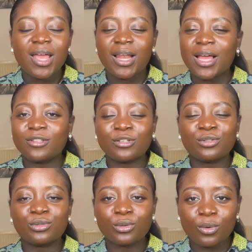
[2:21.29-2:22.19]
Like, there's
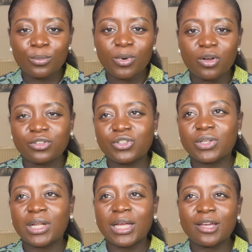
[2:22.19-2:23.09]
so much,
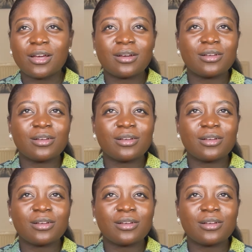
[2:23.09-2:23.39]
like,